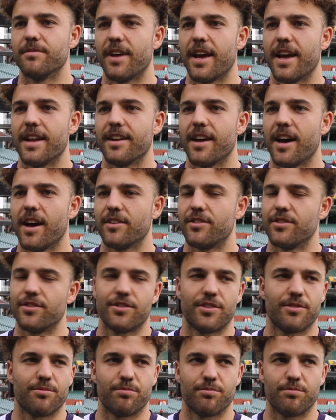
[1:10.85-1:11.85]
and
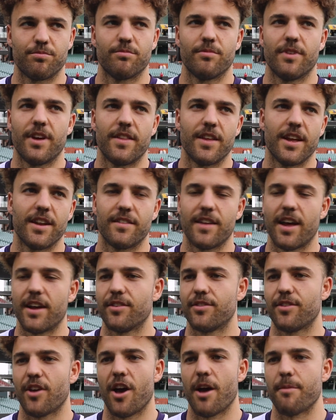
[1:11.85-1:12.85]
just at the end of the
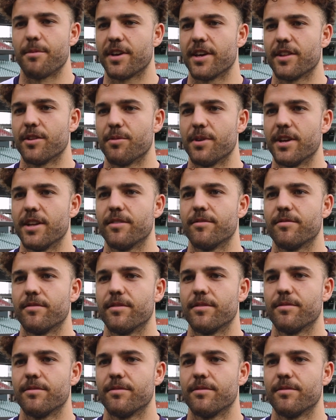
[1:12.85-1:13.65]
day, so happy to get the win.